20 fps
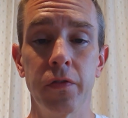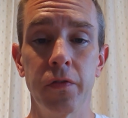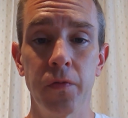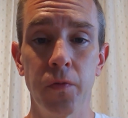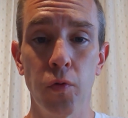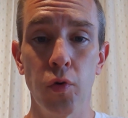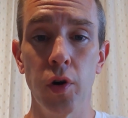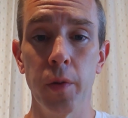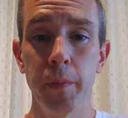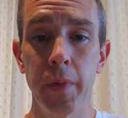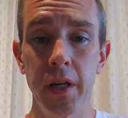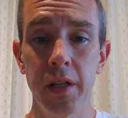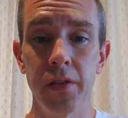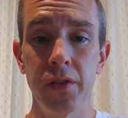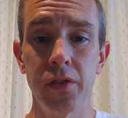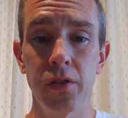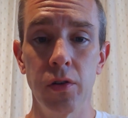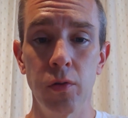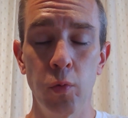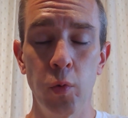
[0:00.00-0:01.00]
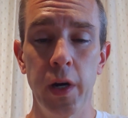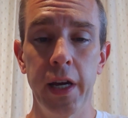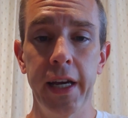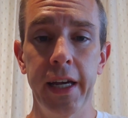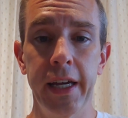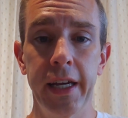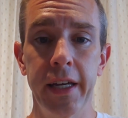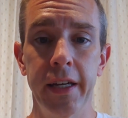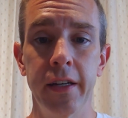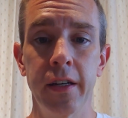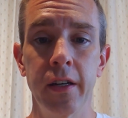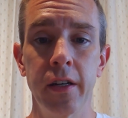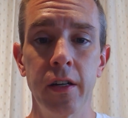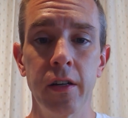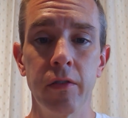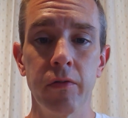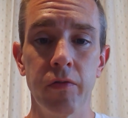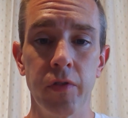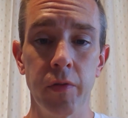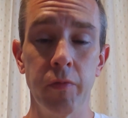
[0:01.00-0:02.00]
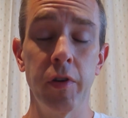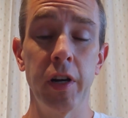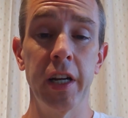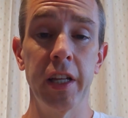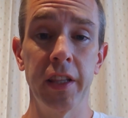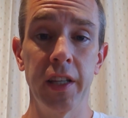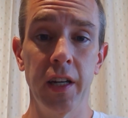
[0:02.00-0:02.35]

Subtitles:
4 months away from running